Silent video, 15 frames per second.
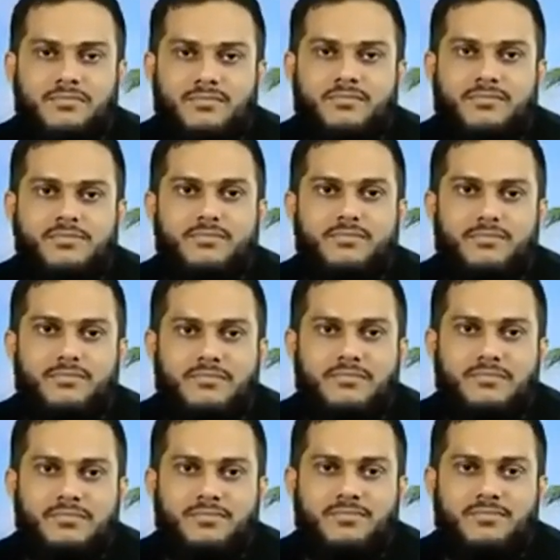
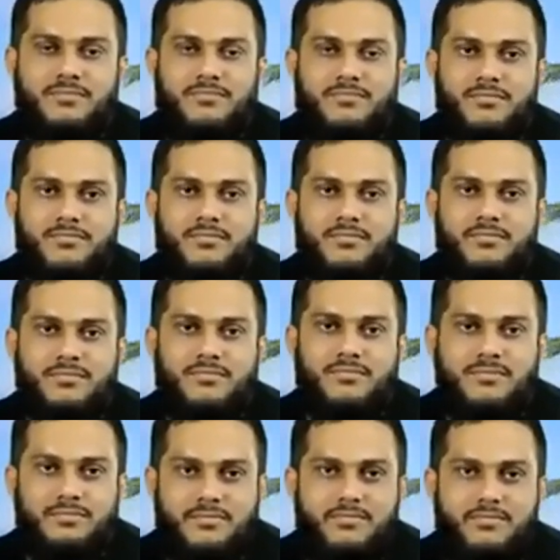
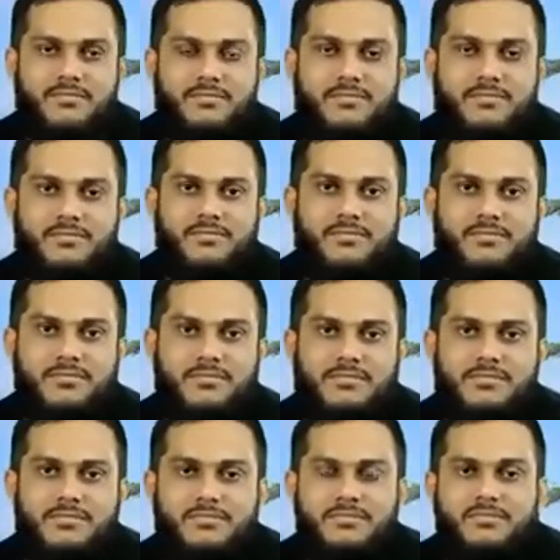
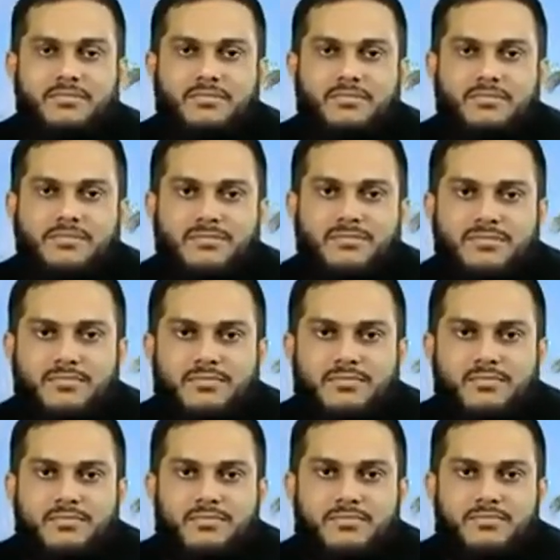
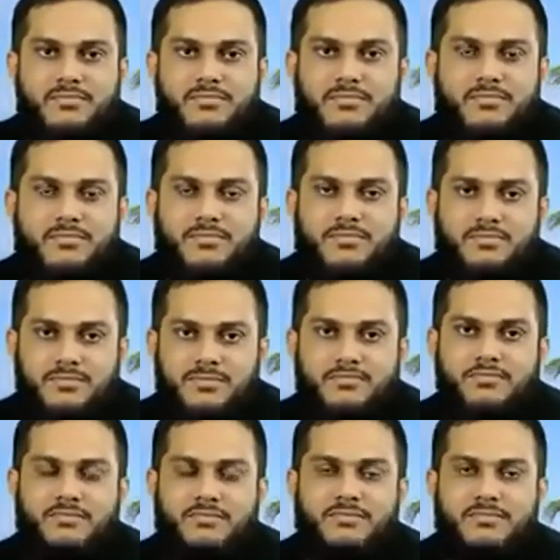
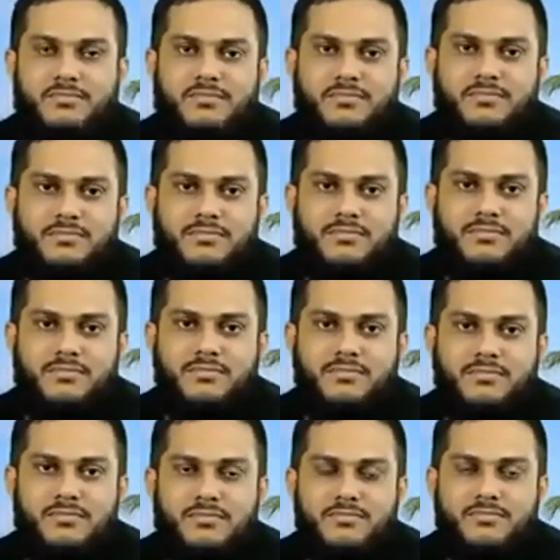
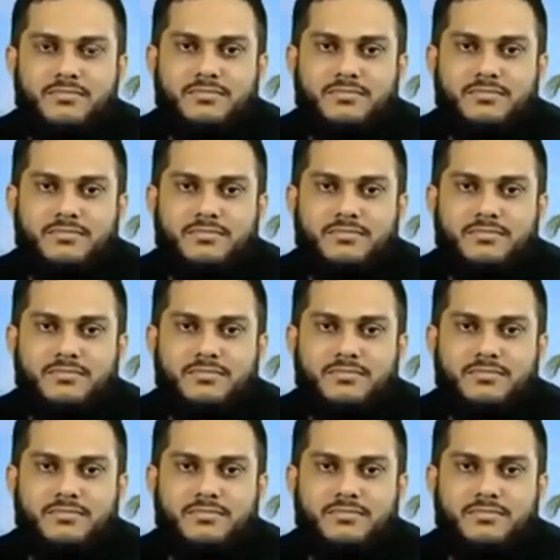No words are spoken by the person on screen.